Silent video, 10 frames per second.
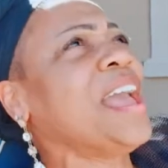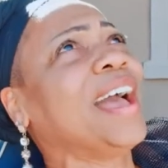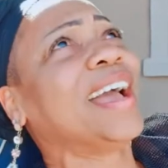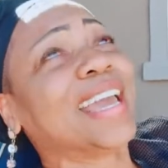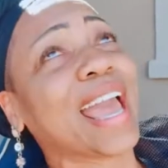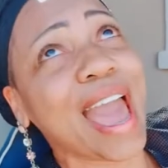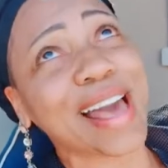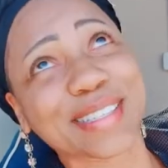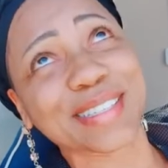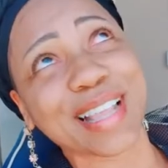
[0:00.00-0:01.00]
Gas
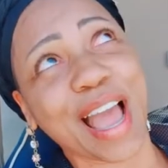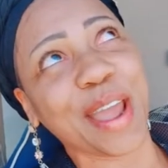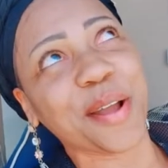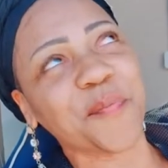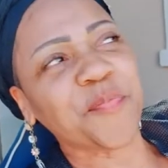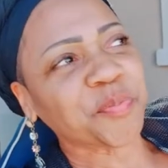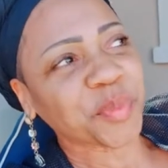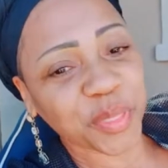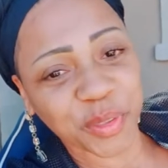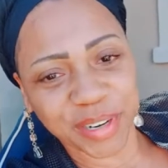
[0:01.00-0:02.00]
is like
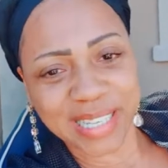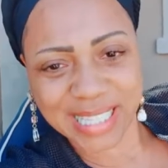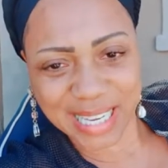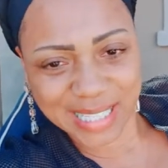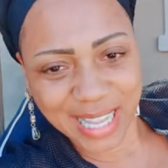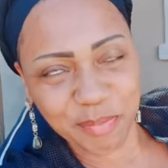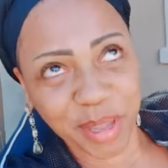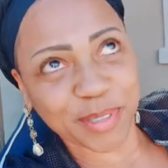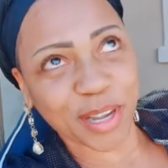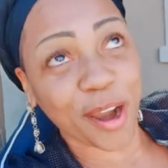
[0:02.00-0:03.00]
360, I'm, I'm
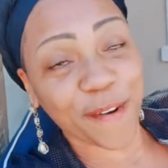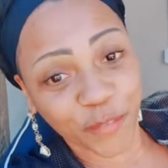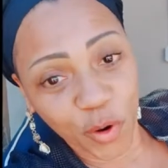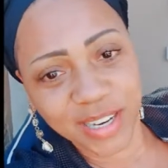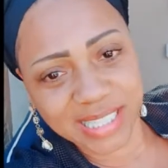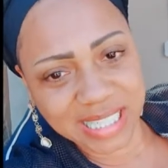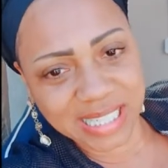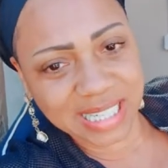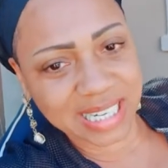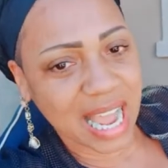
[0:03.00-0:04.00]
sorry,
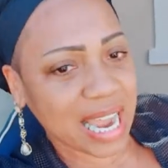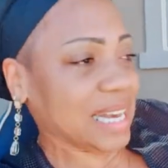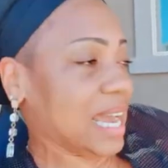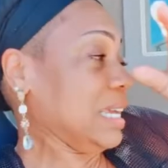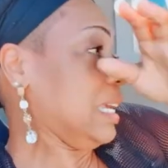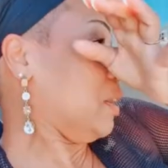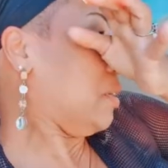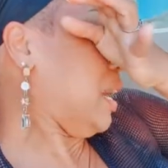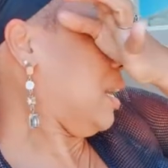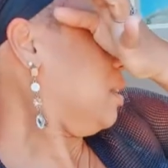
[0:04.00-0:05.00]
469 out here, like,